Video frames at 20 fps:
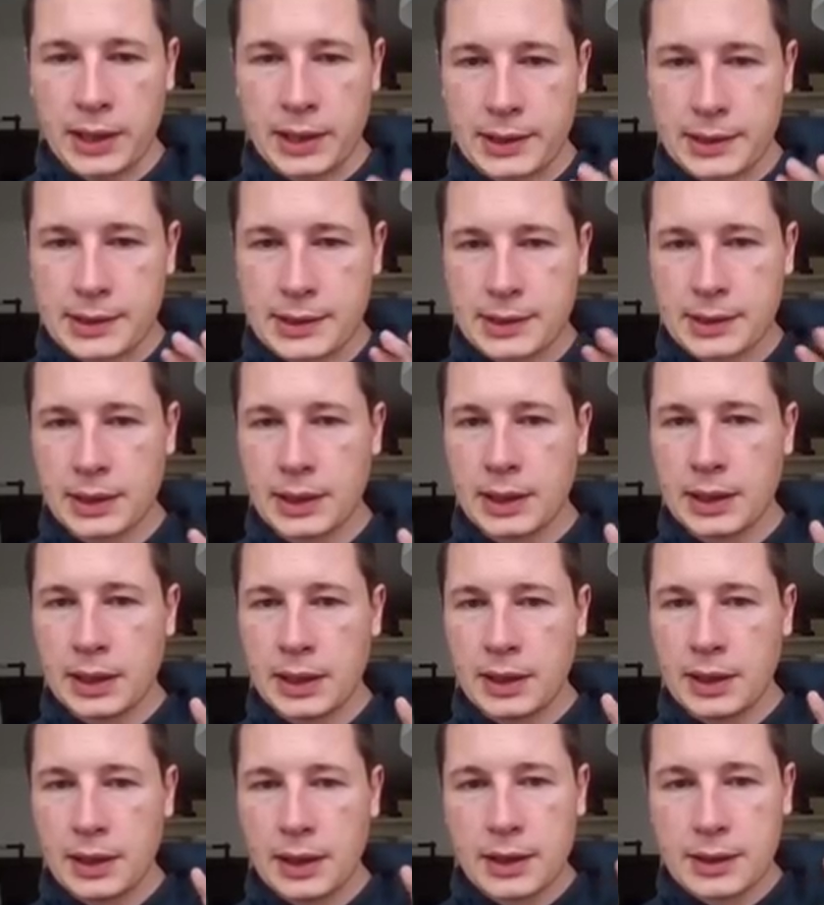is
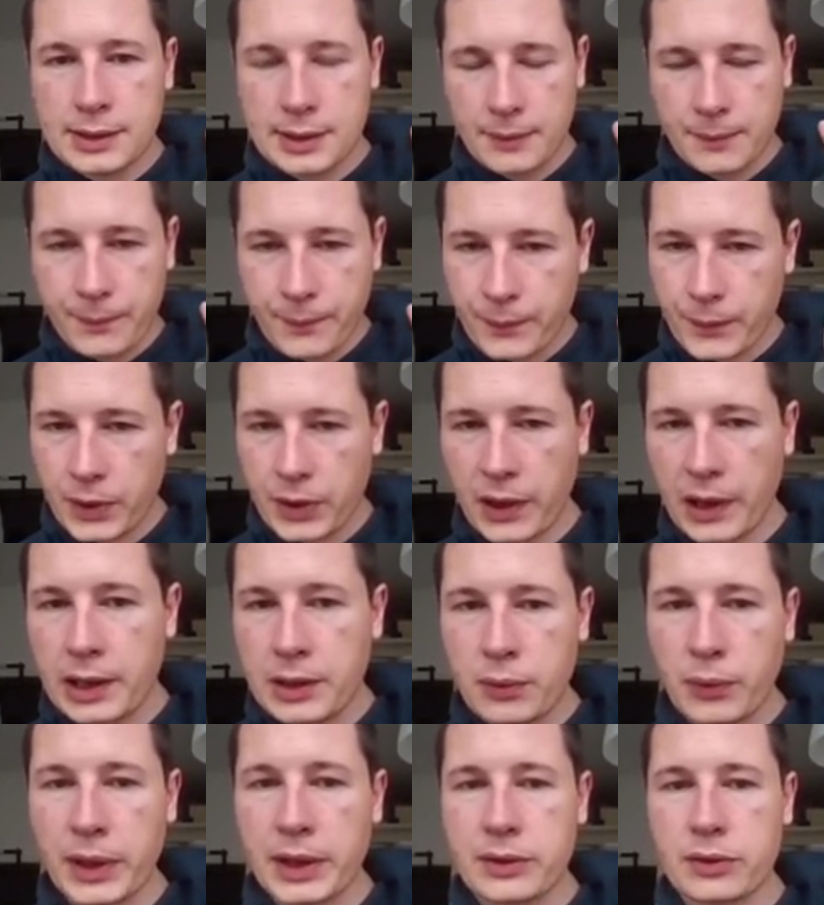is a
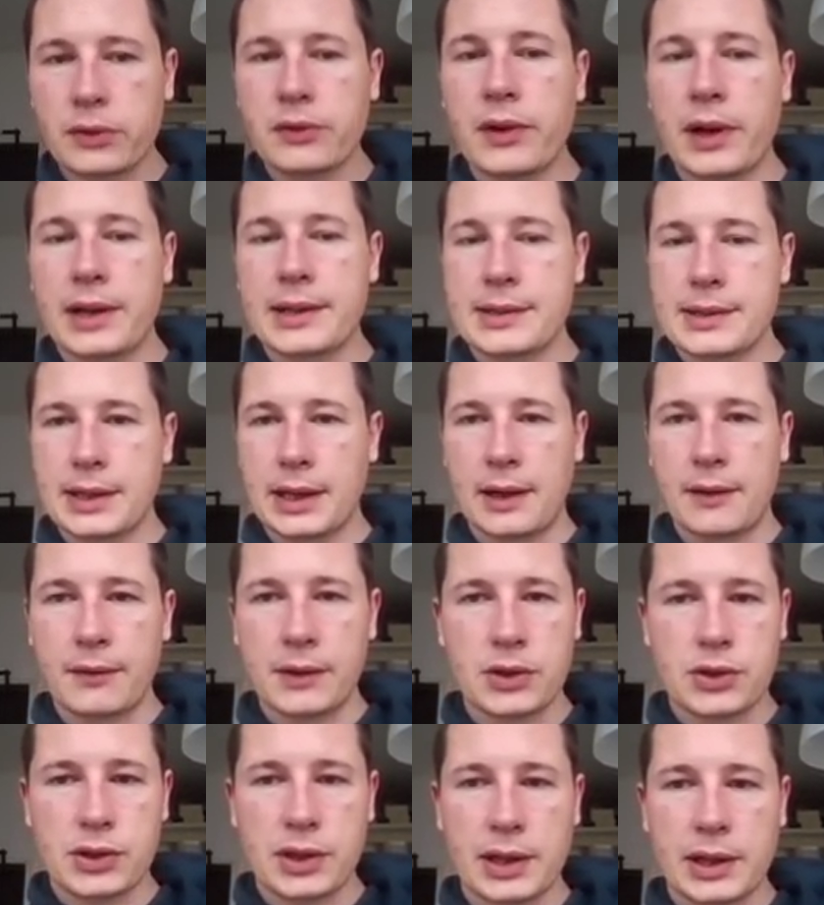great way to try and
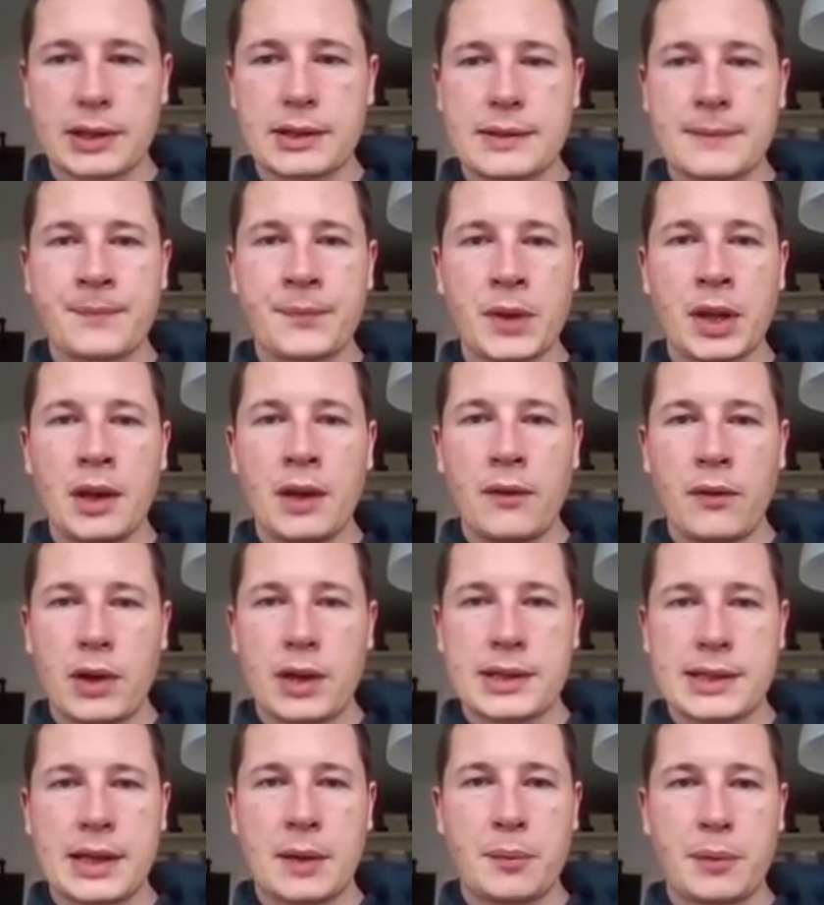salvage things. For
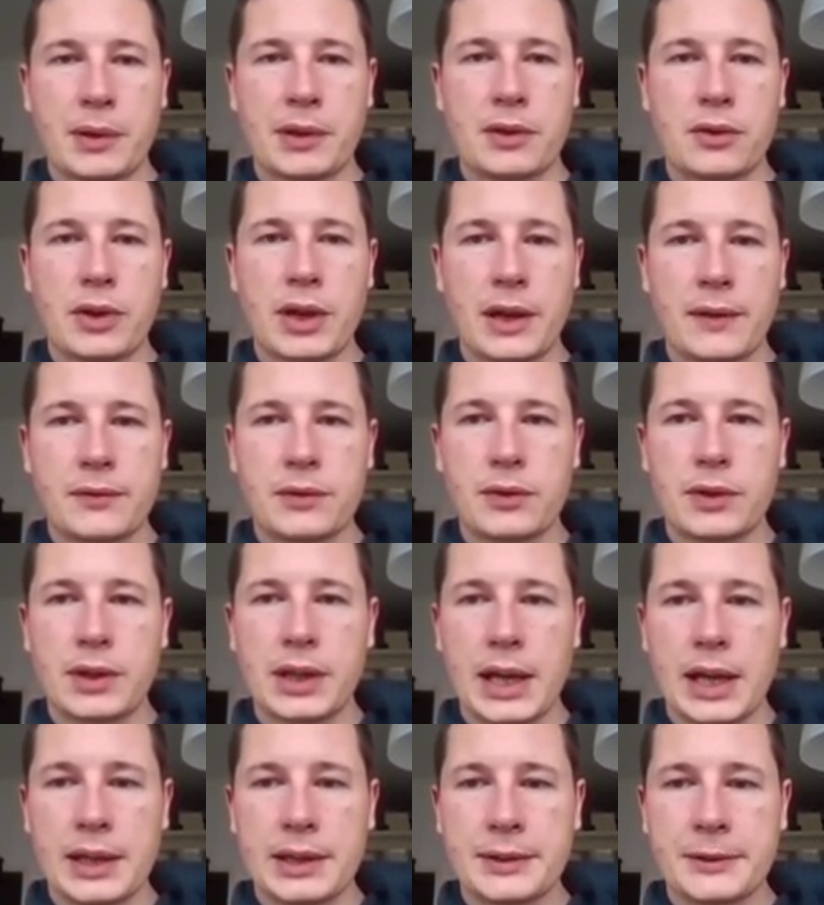example, rook f to
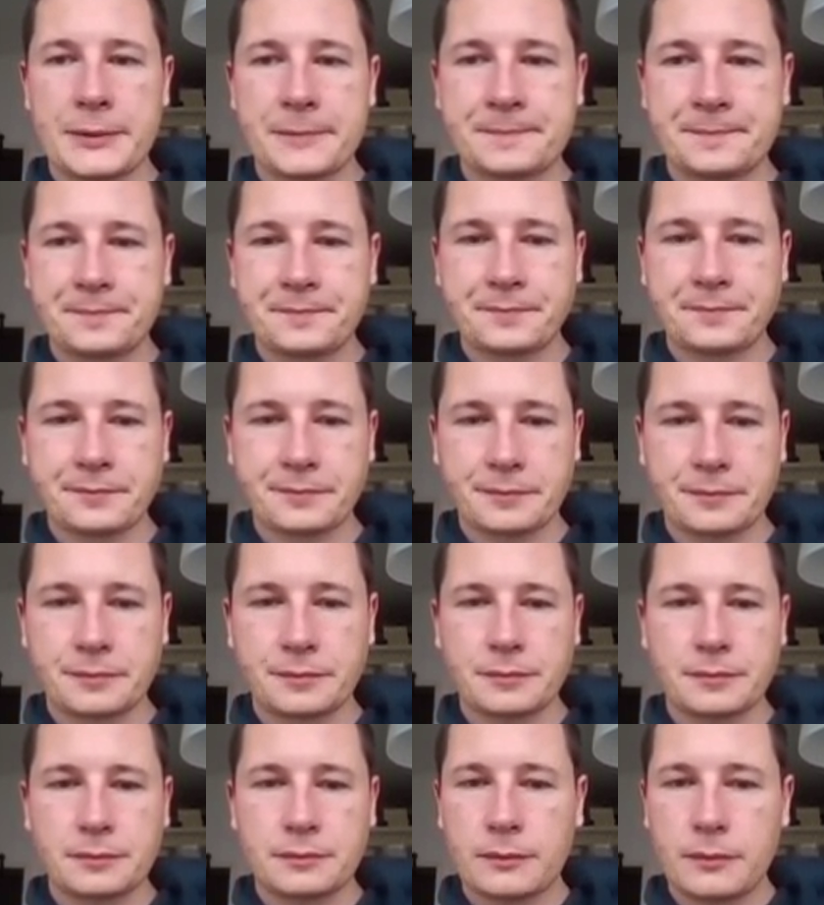d8,
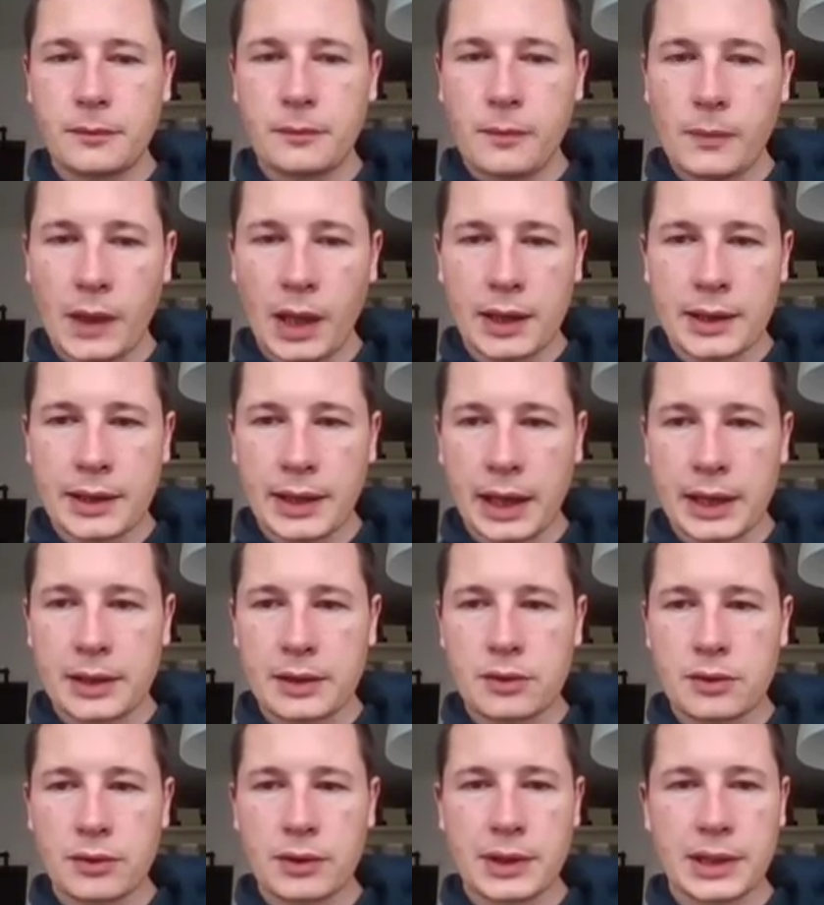knight
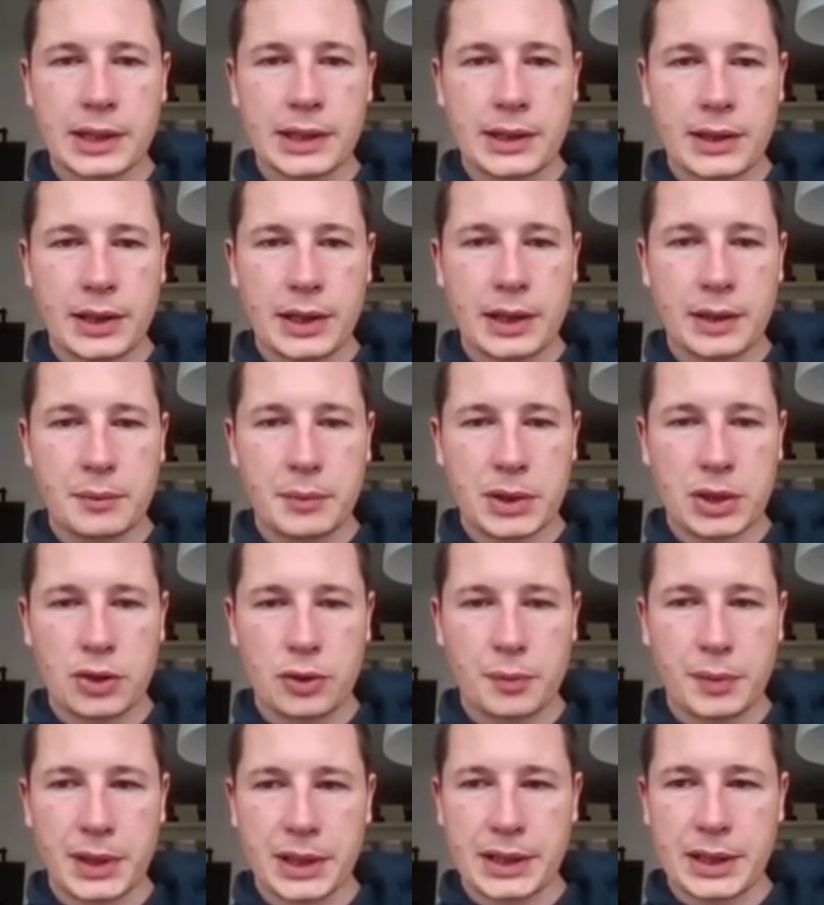to d3,
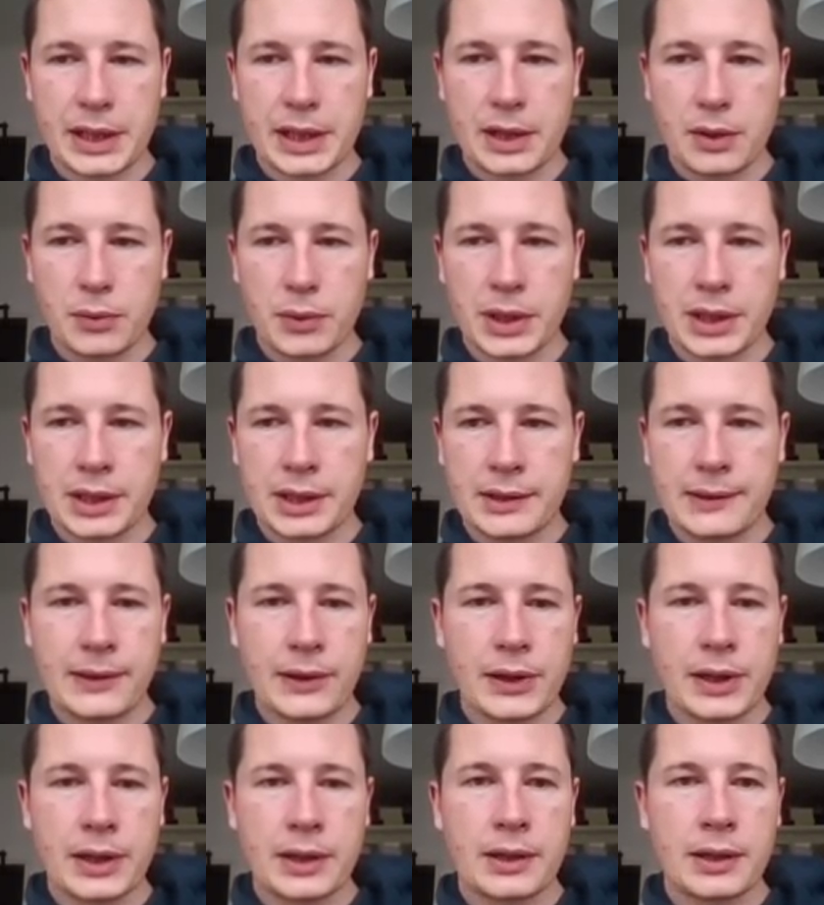bishop e3, queen
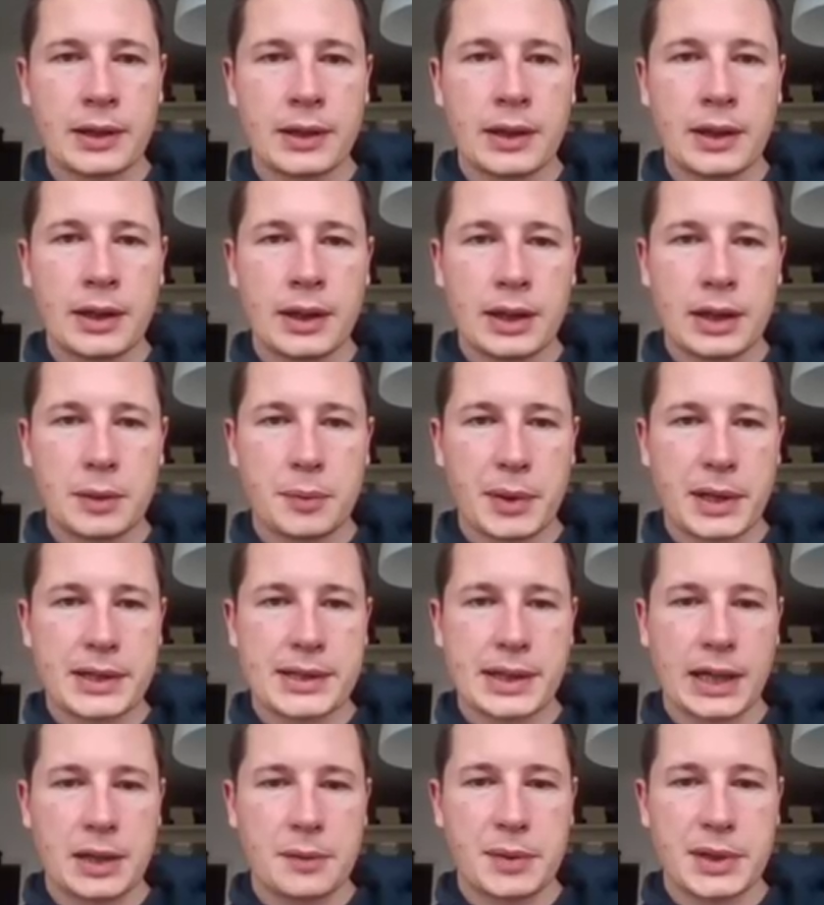e3. He plays
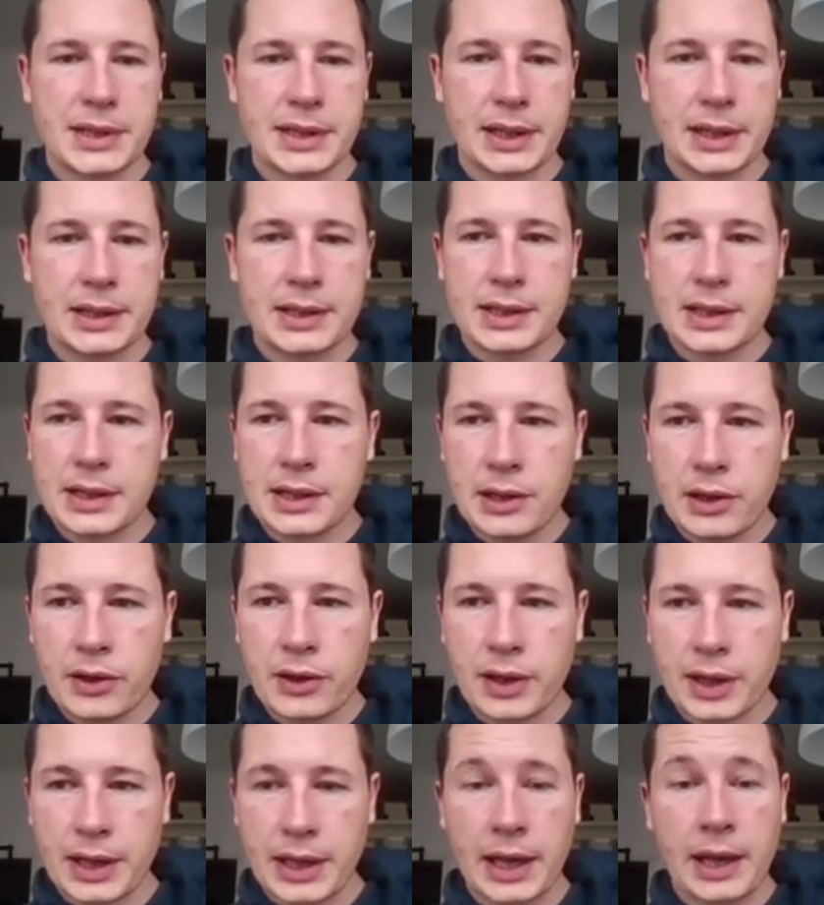knight b6 here.
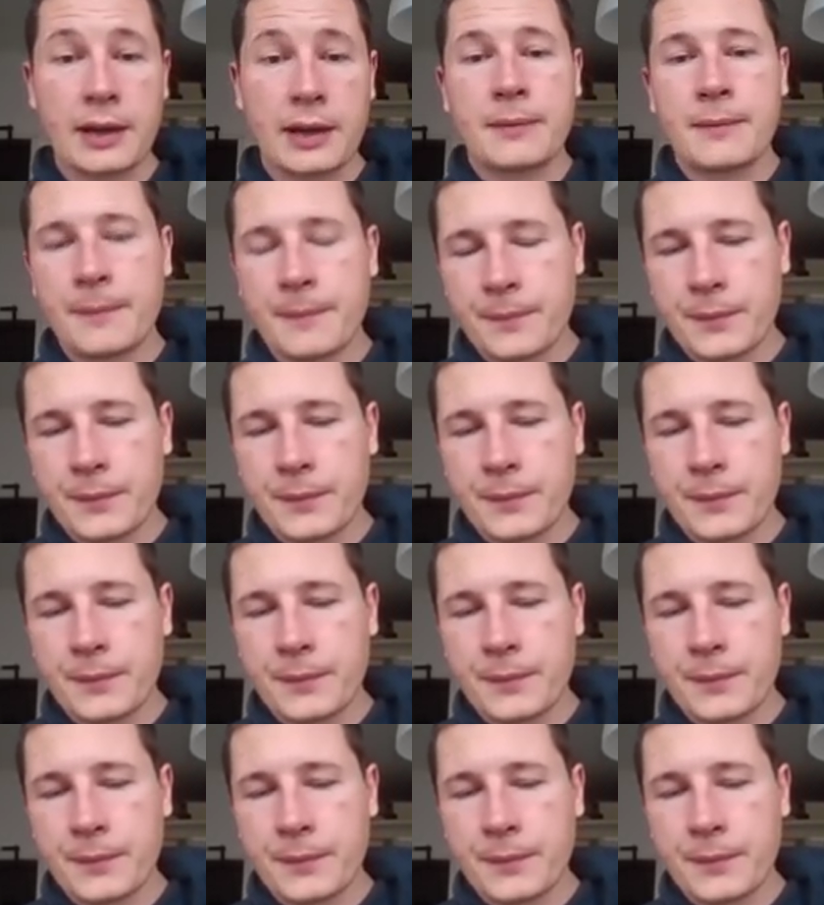Again,